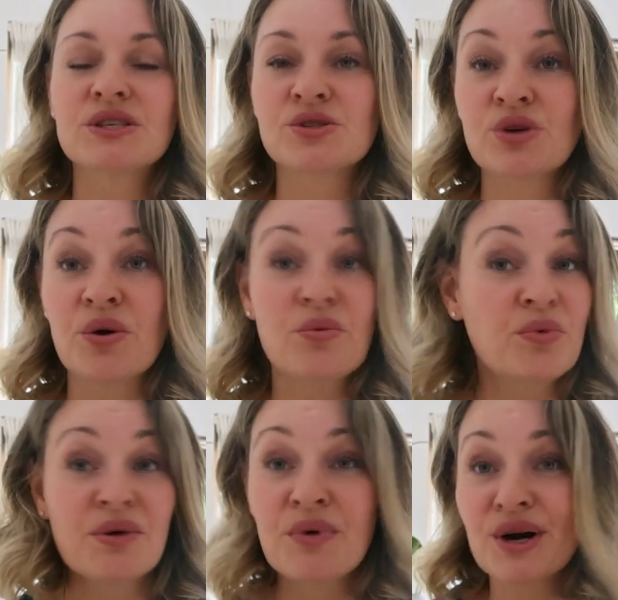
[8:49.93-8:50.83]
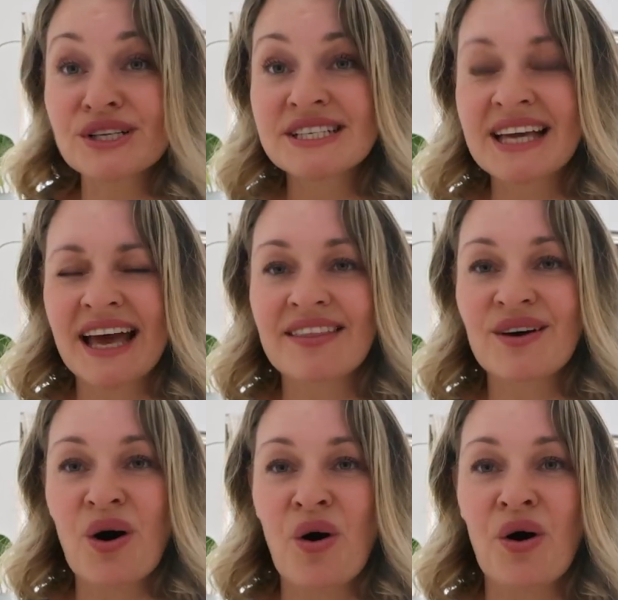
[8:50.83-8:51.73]
So we worked
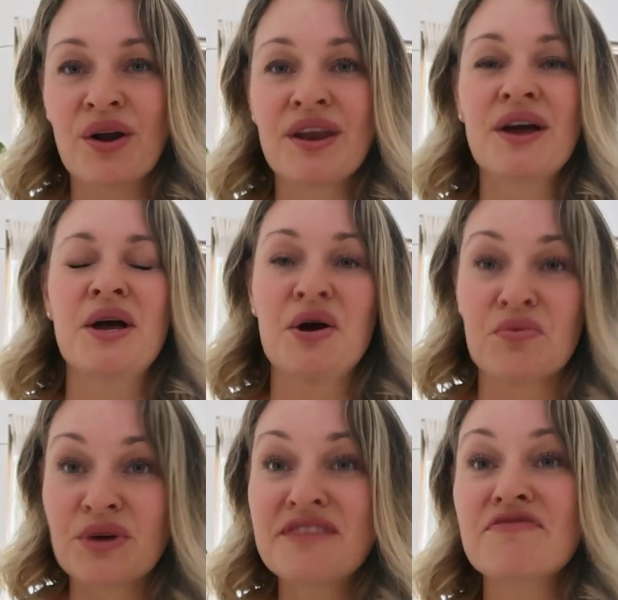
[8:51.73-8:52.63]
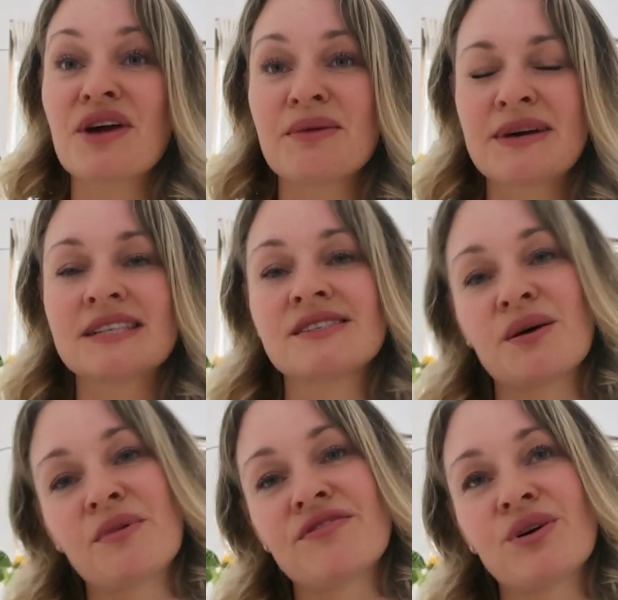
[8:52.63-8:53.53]
together on reframing
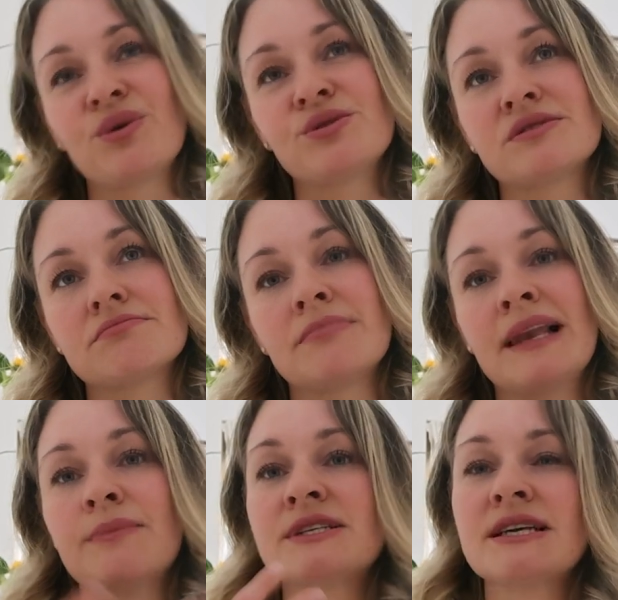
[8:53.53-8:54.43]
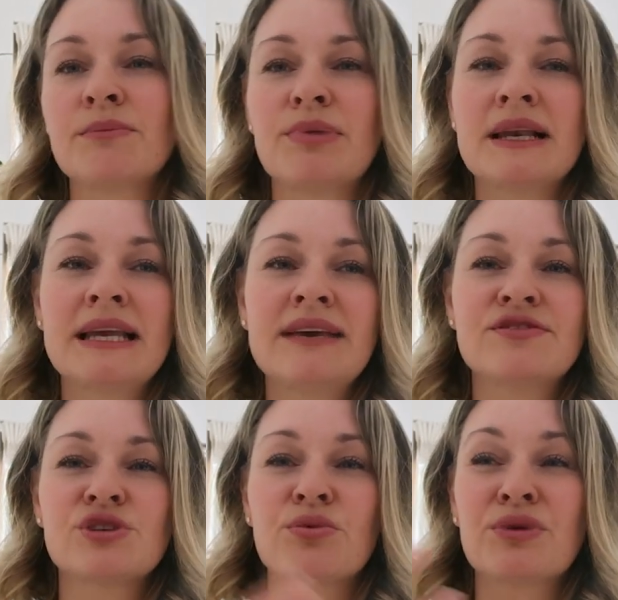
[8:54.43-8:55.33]
some of those limiting
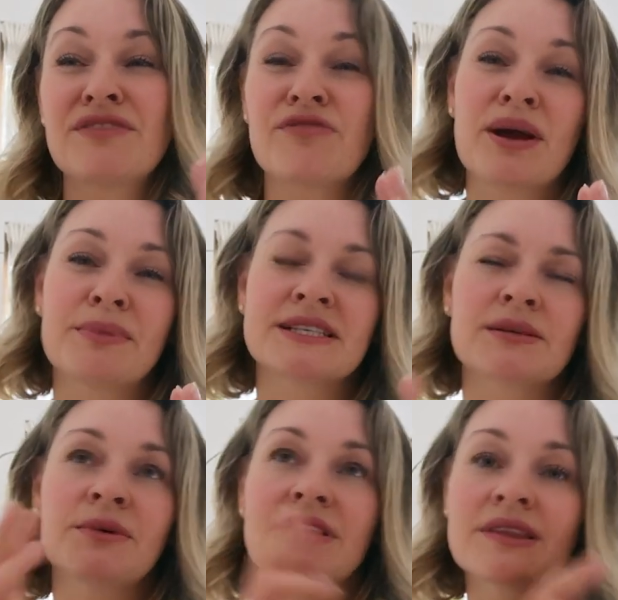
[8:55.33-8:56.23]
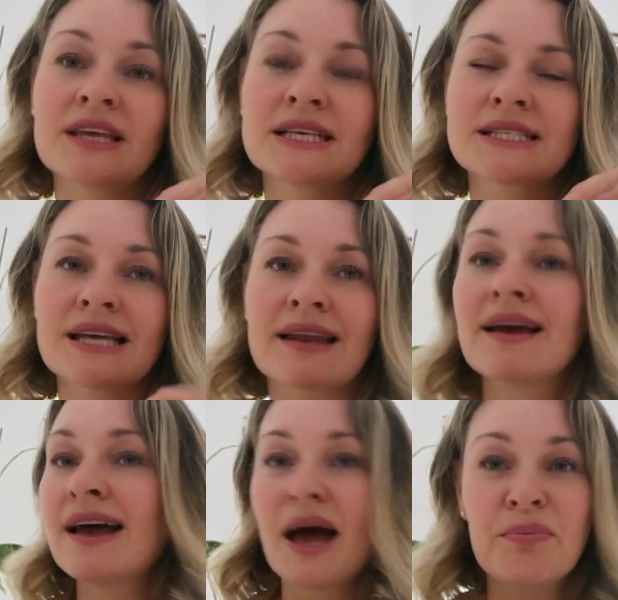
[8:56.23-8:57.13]
beliefs, reframing some of the things that,
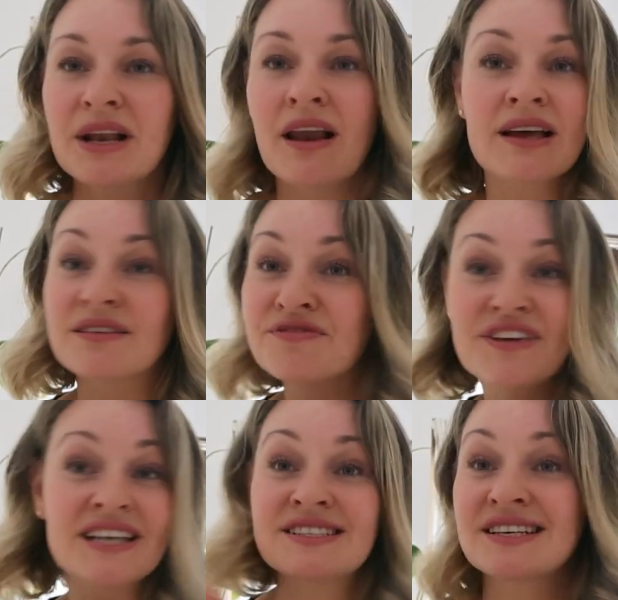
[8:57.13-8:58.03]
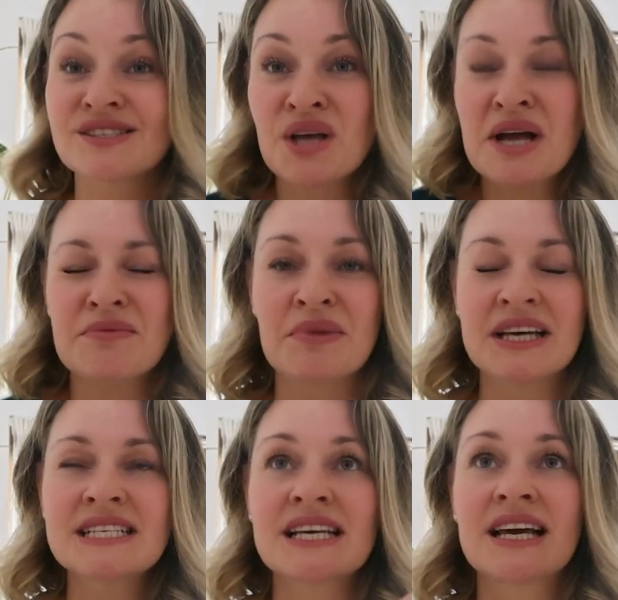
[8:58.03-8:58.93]
a bit like the fear to
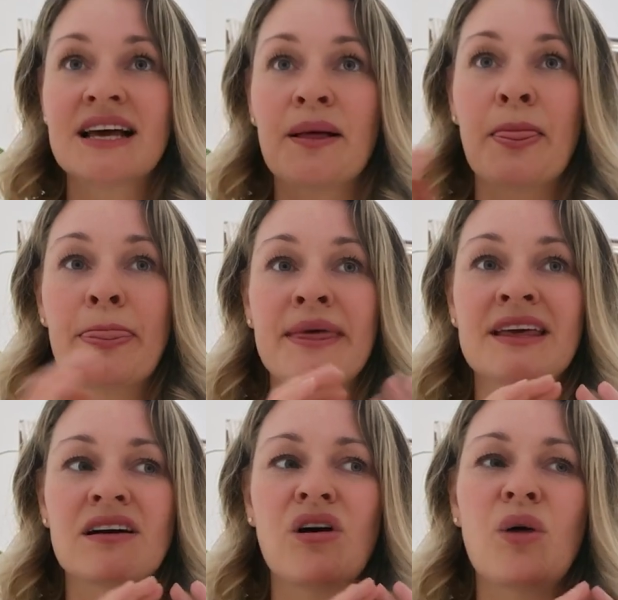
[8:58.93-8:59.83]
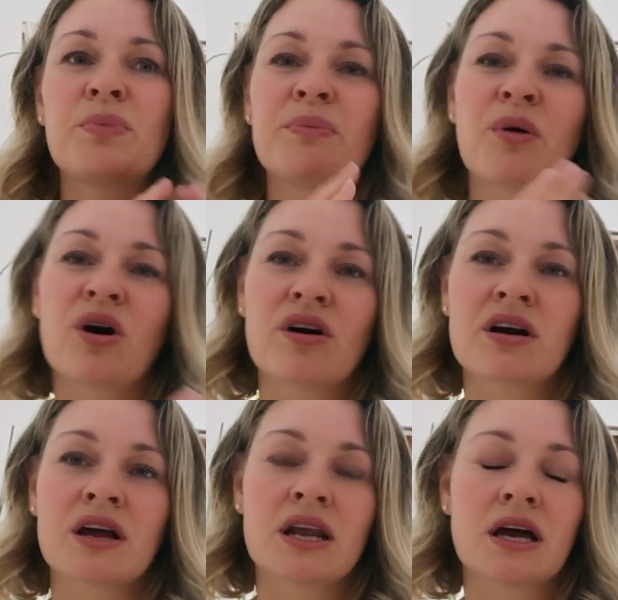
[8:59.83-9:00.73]
excitement, thinking, oh, people are
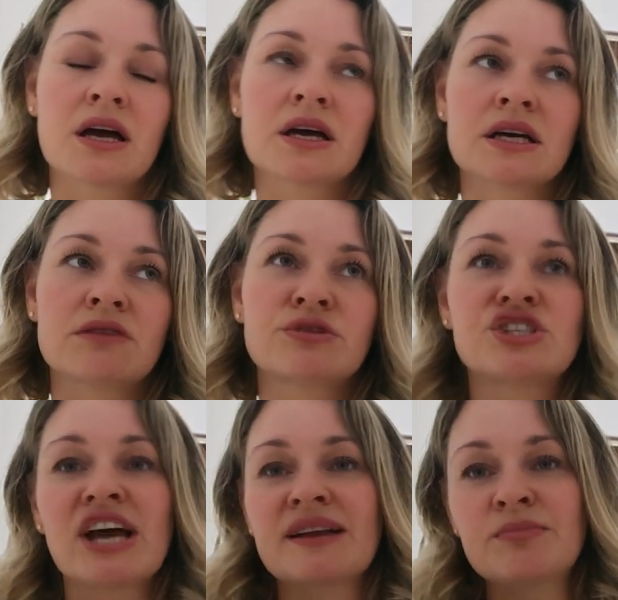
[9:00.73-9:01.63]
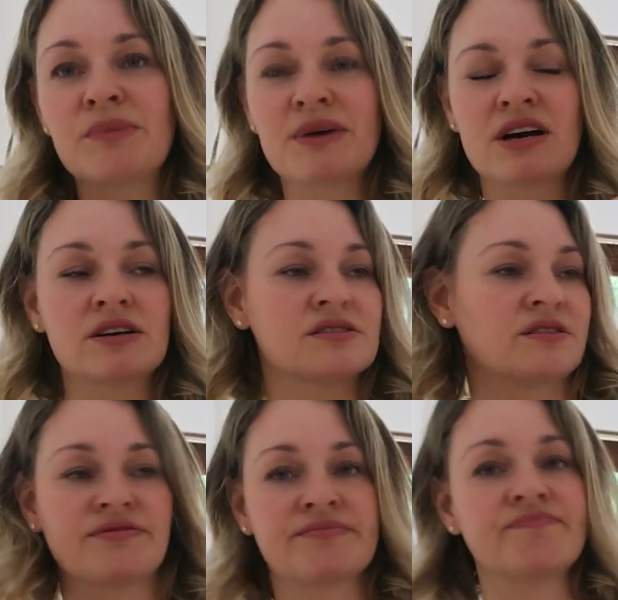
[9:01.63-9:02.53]
gonna reject me because
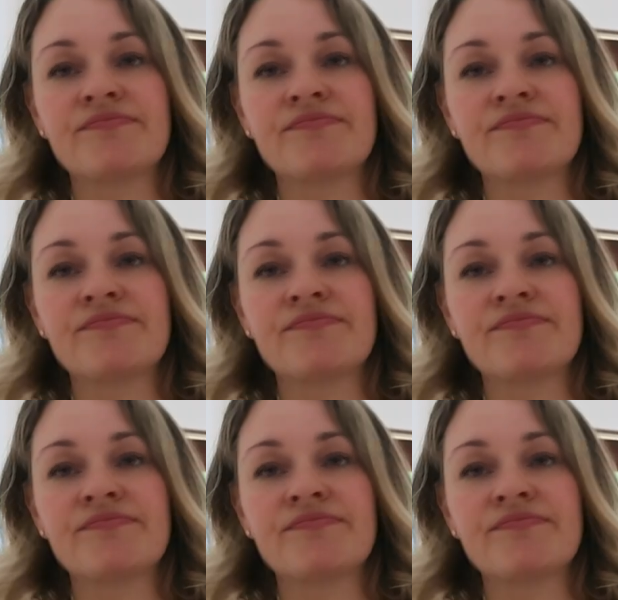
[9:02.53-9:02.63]
of